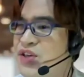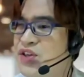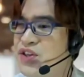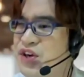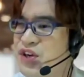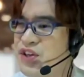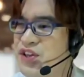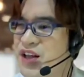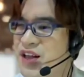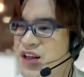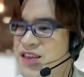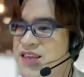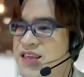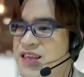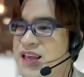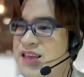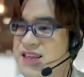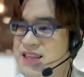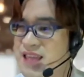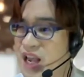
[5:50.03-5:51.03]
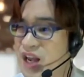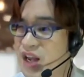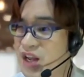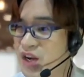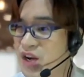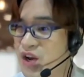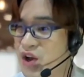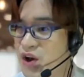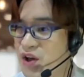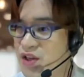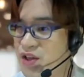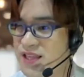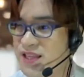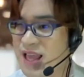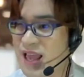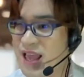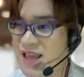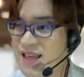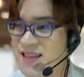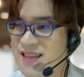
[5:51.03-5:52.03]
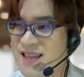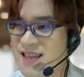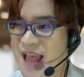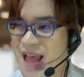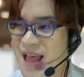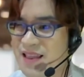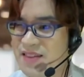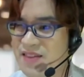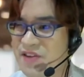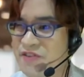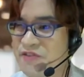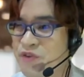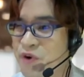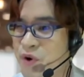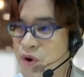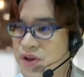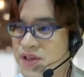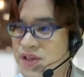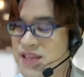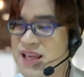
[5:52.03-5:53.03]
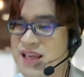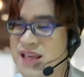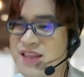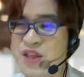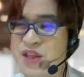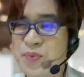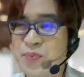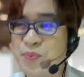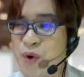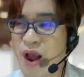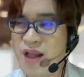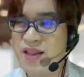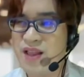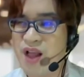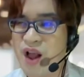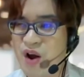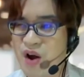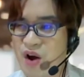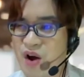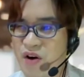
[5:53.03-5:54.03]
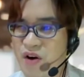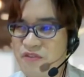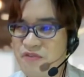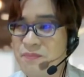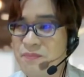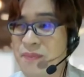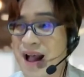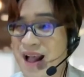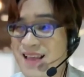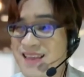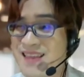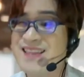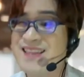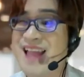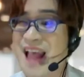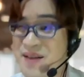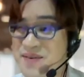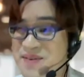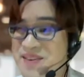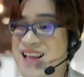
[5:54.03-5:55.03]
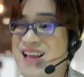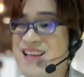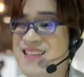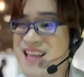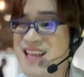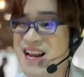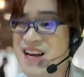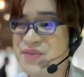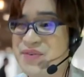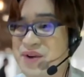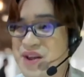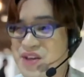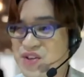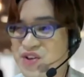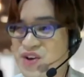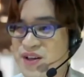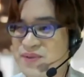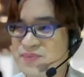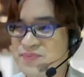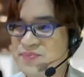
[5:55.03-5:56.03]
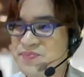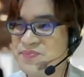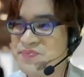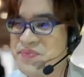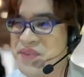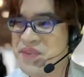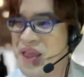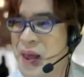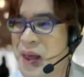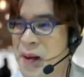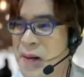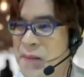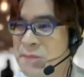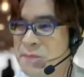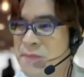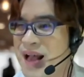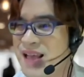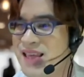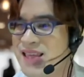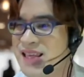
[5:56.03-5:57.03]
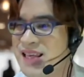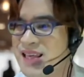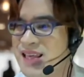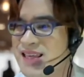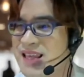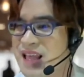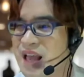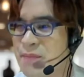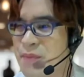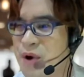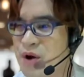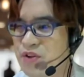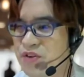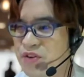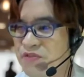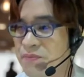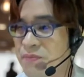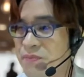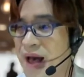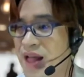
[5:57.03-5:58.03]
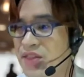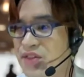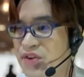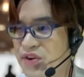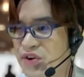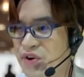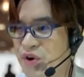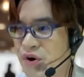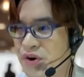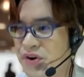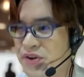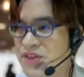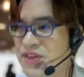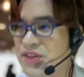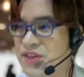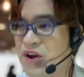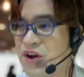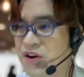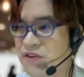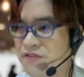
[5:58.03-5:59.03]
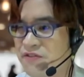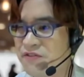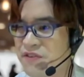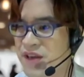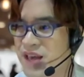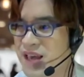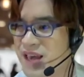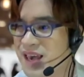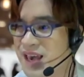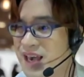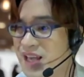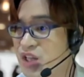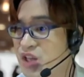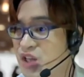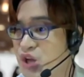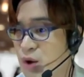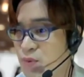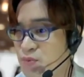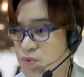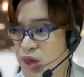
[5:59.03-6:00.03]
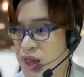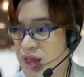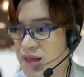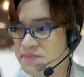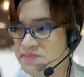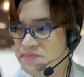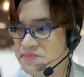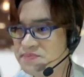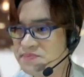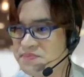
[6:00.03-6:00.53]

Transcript: Newton's second law says that the force is the product of mass times acceleration. Mass is the amount of matter or stuff in an object.